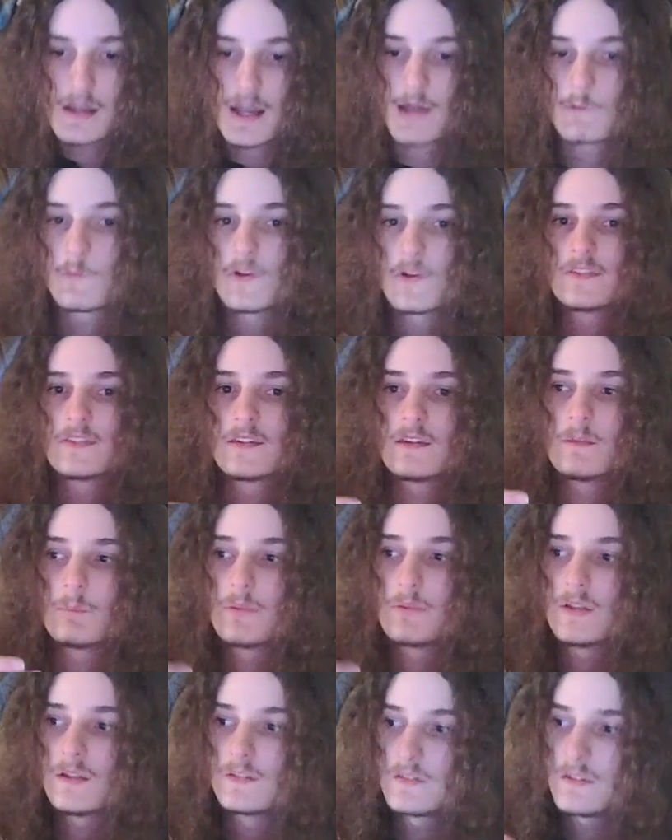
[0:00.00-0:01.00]
I want the
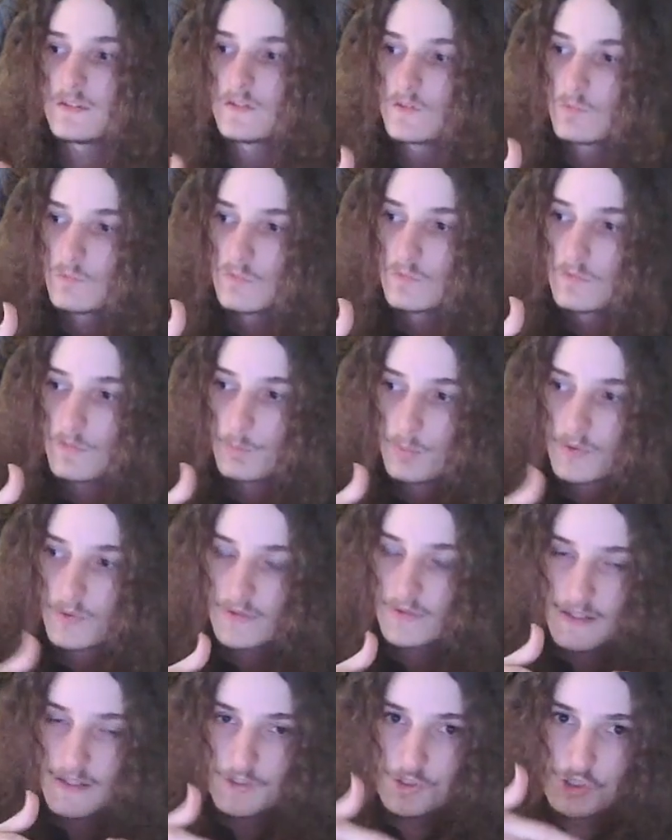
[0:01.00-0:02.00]
ability to
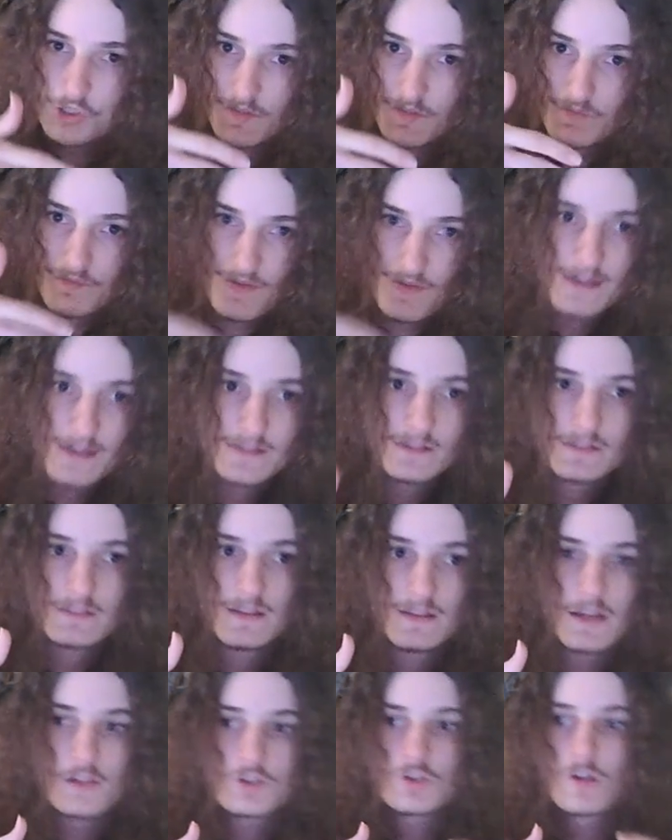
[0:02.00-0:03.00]
potentially find a
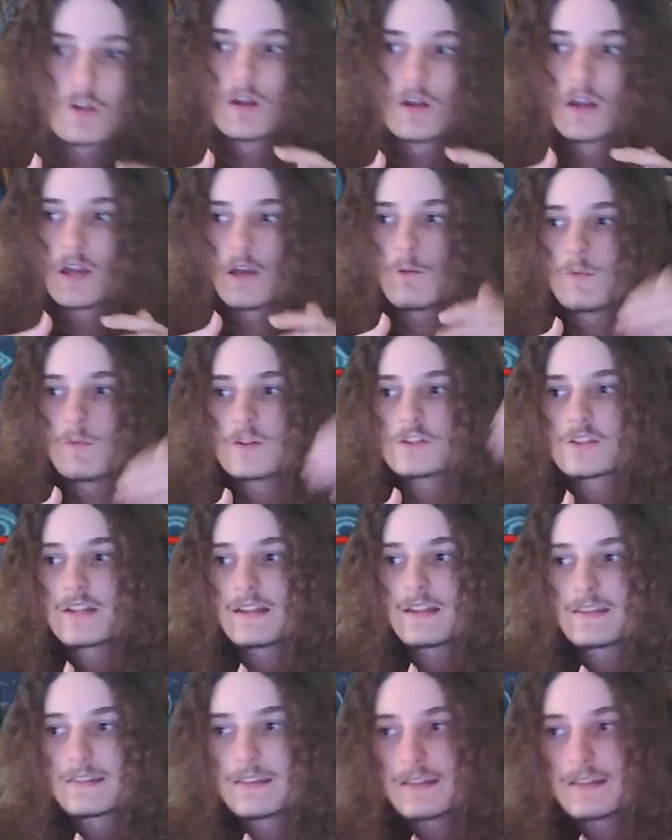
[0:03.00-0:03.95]
stage in which that